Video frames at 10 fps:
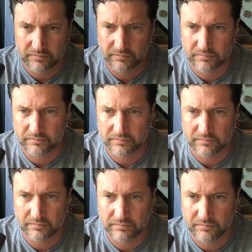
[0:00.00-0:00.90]

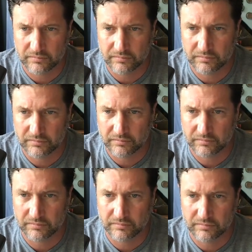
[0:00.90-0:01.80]

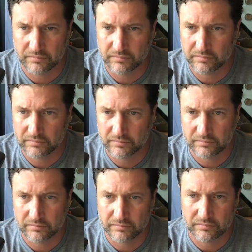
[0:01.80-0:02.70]

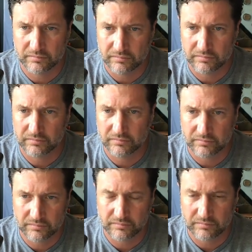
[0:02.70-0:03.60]

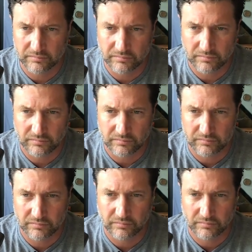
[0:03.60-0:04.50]

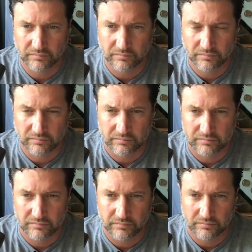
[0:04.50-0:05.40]

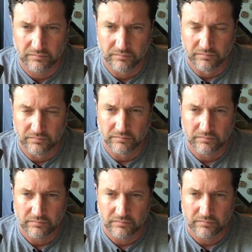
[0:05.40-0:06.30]

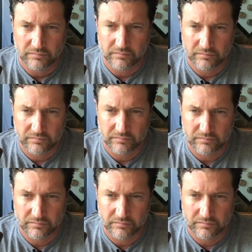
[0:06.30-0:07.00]
This person isn't speaking.